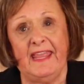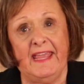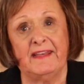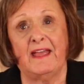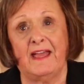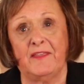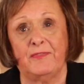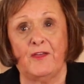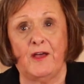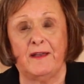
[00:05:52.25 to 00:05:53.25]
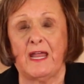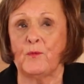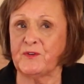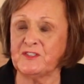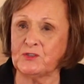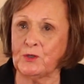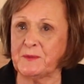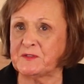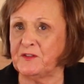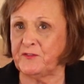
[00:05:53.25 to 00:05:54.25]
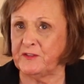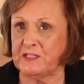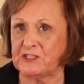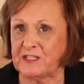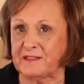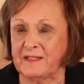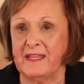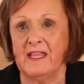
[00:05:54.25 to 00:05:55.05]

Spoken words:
And I thought, I wasn't sure I was going to finish it.